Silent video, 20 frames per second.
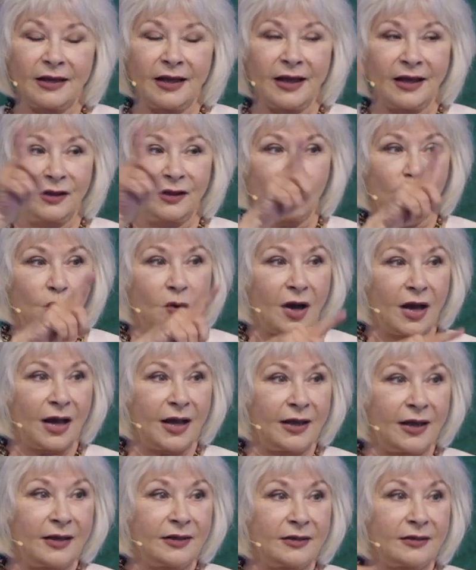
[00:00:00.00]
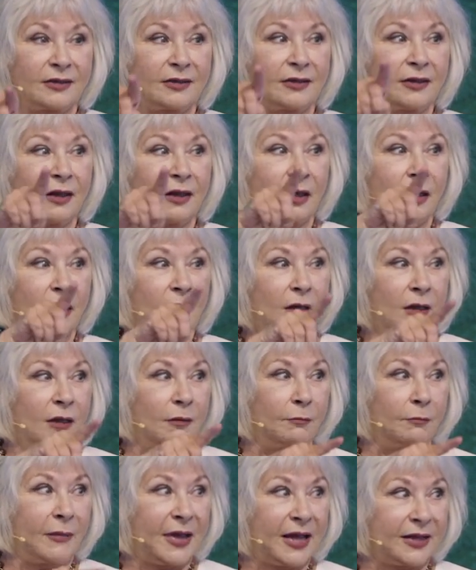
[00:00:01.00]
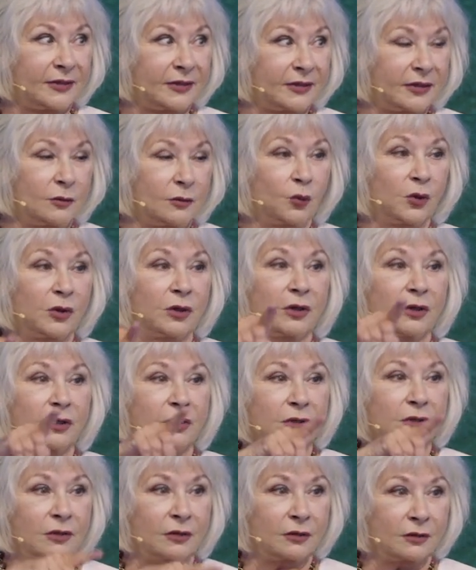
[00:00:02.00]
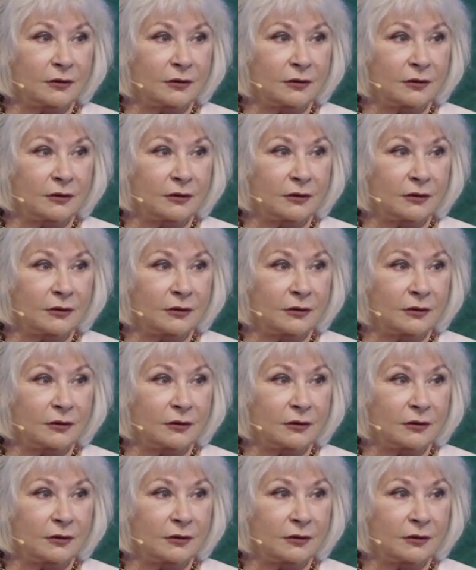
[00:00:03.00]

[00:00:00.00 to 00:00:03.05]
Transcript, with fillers: had the wise medicine workers,